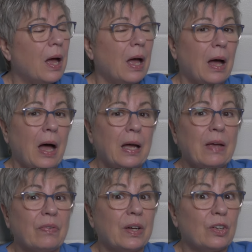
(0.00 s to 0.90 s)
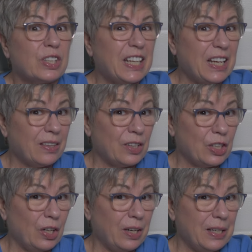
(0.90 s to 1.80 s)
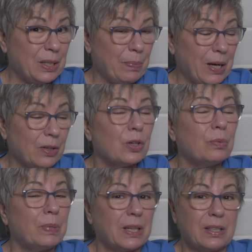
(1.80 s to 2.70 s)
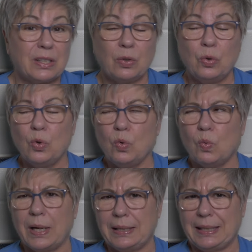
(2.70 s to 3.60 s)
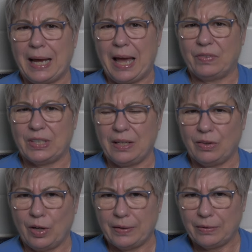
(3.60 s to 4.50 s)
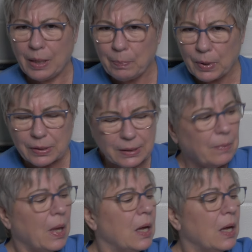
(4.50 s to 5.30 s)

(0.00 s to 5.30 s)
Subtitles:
if their teeth are starting to bug her, because who wants to have teeth on their nipples?